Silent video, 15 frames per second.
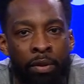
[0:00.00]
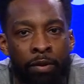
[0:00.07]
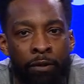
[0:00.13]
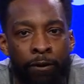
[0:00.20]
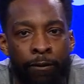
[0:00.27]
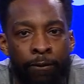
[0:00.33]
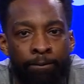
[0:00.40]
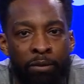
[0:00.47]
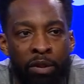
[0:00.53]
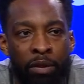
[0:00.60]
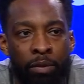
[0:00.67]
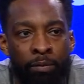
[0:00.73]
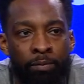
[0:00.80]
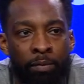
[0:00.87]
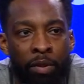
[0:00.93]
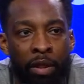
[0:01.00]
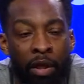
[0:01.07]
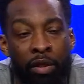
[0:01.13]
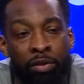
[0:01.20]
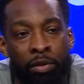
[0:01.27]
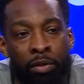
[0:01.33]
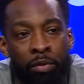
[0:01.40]
Um, and
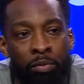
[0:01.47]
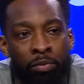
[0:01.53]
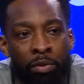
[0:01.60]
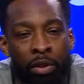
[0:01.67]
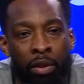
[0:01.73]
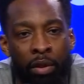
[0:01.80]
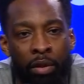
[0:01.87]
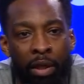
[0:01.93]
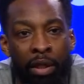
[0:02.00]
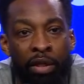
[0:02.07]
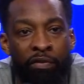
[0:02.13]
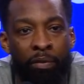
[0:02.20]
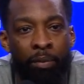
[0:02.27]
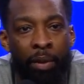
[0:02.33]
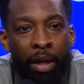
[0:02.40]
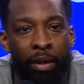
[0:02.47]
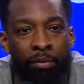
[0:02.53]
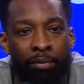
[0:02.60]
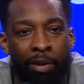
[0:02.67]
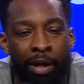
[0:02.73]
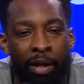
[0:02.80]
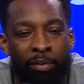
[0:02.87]
also, you know, I live in my,
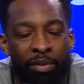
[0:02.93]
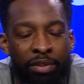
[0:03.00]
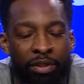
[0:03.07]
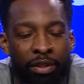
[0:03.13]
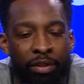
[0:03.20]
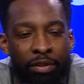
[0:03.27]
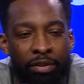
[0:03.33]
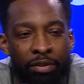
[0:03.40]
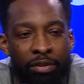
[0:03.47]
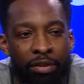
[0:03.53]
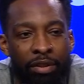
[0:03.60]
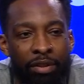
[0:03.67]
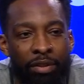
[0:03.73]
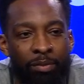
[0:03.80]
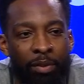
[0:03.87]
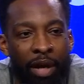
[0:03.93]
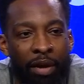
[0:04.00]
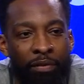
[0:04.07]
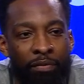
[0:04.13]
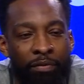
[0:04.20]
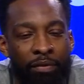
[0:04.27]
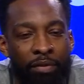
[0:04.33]
Miami, so um,
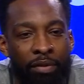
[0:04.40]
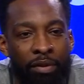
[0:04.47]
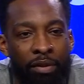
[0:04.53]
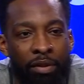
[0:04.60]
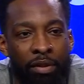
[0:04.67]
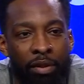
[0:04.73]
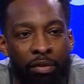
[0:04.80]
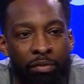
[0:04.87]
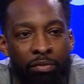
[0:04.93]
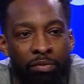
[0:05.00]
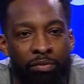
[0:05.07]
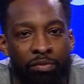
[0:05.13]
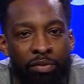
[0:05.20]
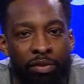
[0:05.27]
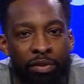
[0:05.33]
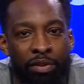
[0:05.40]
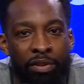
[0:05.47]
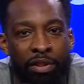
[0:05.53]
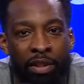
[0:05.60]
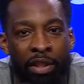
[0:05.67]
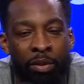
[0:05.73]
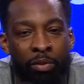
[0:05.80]
I've, you know,
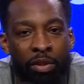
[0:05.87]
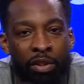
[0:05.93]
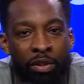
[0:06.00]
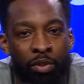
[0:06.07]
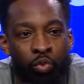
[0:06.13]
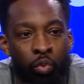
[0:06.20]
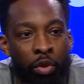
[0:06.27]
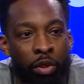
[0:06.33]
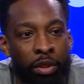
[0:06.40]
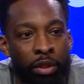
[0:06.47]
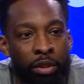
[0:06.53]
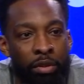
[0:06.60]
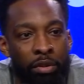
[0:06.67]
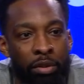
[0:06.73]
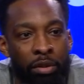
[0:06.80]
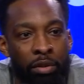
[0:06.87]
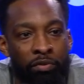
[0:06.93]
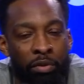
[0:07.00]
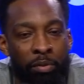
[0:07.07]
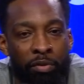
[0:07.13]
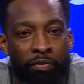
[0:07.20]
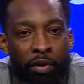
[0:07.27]
seen his work
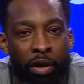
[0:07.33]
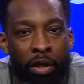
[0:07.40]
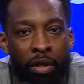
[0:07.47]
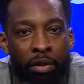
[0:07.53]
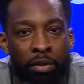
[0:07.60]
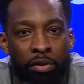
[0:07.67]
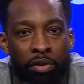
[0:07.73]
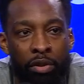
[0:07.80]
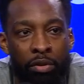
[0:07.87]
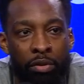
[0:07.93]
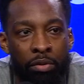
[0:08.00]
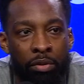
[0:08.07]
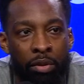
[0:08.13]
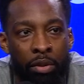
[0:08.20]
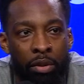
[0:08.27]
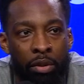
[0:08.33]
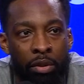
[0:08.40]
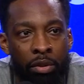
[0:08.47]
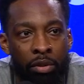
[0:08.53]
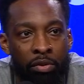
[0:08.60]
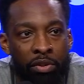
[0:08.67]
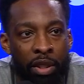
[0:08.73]
from afar. So,
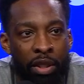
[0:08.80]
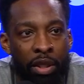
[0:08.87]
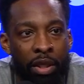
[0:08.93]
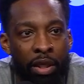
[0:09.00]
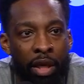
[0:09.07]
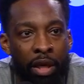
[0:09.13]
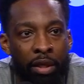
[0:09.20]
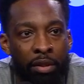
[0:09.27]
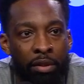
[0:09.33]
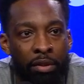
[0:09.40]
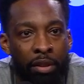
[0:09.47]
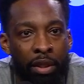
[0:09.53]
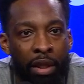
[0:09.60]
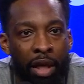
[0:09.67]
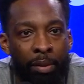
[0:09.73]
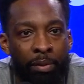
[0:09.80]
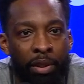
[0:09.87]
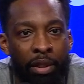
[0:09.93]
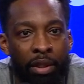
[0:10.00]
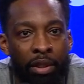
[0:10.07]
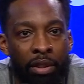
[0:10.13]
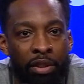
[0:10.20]
you know, studying that allowed
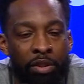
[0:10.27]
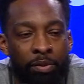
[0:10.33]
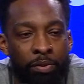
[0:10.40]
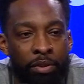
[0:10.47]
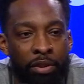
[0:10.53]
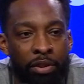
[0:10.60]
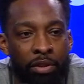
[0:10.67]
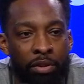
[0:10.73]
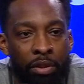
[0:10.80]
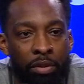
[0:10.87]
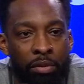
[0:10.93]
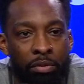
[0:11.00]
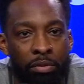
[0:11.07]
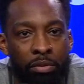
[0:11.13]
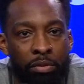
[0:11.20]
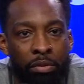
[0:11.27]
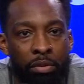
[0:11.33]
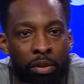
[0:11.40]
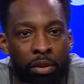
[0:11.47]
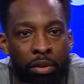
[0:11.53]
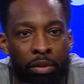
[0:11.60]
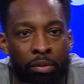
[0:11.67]
me to get in this position. So,
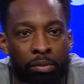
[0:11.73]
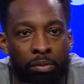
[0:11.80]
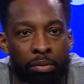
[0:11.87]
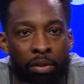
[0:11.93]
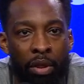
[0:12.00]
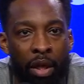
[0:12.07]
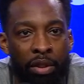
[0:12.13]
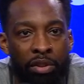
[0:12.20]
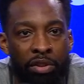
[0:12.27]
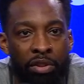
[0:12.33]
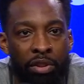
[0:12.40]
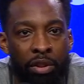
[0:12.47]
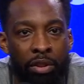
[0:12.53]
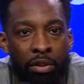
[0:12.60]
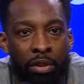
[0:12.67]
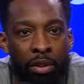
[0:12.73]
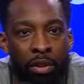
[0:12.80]
um, you know, I just took